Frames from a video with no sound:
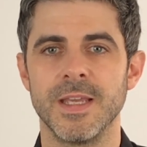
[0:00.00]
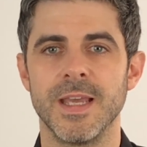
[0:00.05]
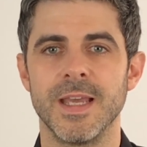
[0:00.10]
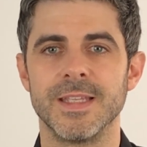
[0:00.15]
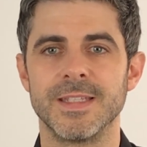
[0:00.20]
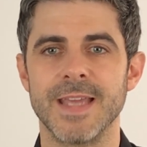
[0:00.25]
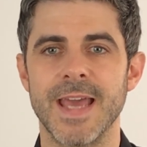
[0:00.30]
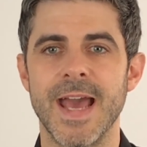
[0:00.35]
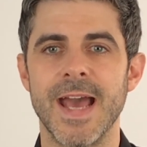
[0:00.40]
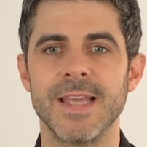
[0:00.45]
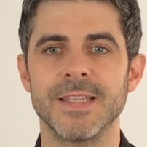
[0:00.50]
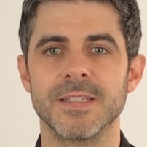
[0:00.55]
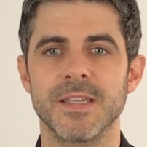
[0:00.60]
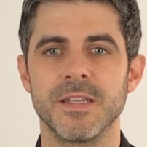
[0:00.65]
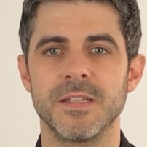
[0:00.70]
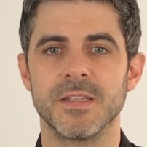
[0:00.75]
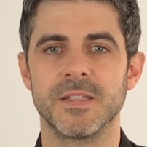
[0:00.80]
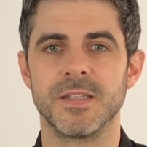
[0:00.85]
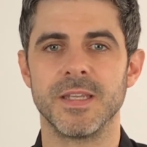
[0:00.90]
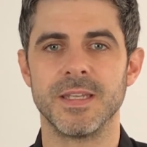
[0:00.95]
is
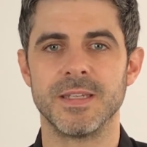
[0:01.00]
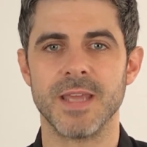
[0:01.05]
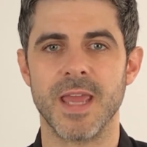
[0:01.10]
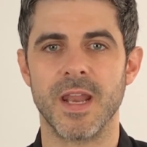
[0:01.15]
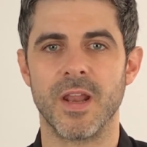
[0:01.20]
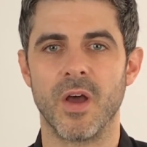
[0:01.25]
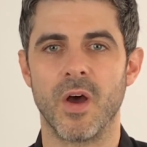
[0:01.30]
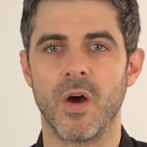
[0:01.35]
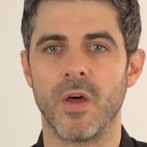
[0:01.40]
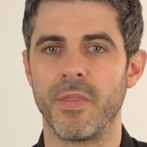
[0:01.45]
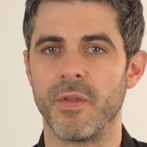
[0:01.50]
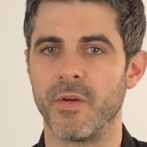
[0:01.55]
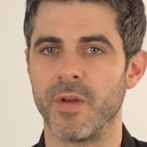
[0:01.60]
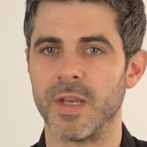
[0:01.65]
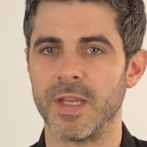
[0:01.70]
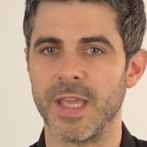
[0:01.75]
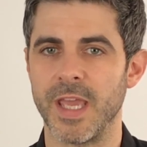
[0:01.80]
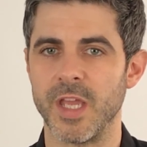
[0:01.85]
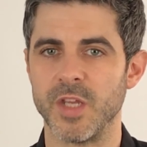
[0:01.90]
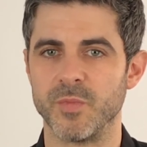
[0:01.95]
asking to see data on their
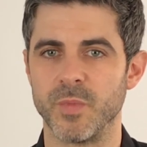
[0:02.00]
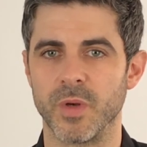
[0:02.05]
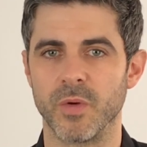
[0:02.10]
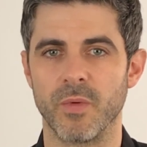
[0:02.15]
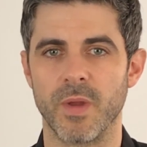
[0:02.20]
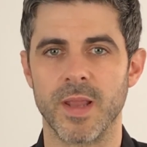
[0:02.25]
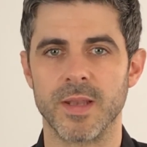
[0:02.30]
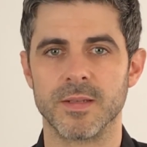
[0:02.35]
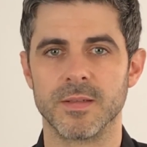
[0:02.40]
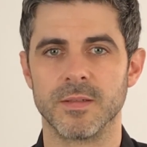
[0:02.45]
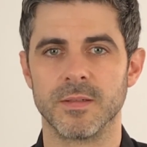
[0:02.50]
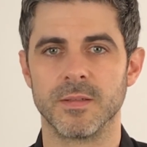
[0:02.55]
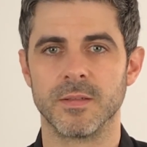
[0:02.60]
engagement rate.